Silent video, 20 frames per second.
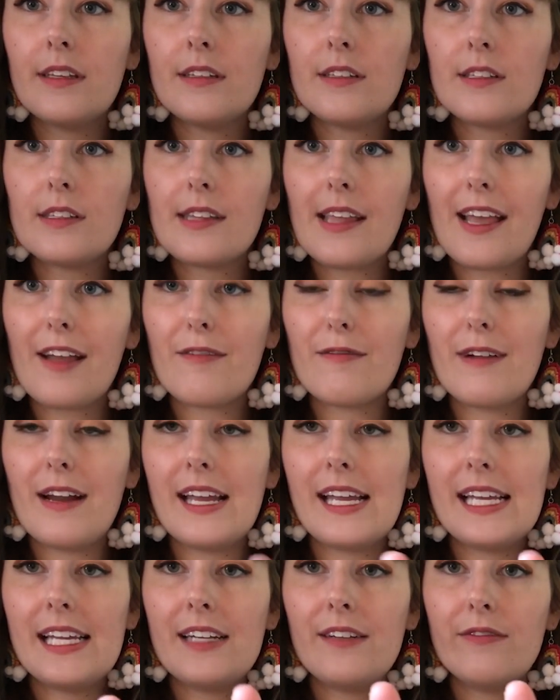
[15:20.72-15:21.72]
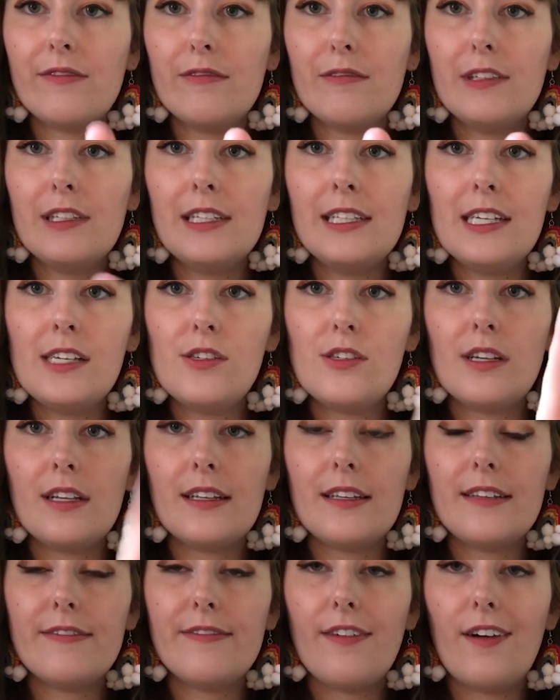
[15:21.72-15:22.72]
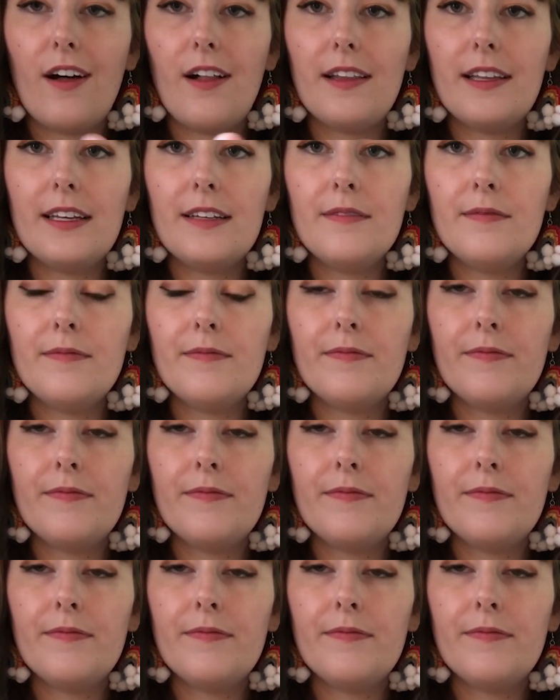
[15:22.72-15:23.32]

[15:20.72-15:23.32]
Just like rain really gently falling.